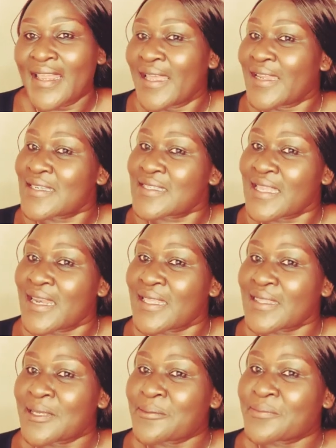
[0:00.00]
and selling
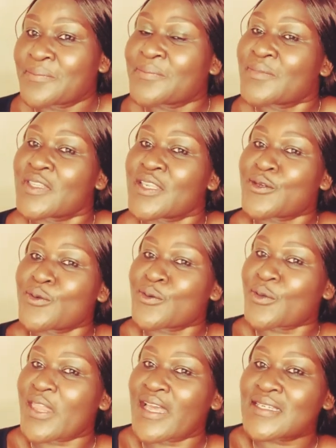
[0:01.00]
them. Did you
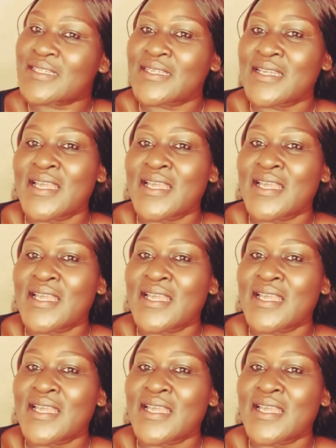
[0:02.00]
know that?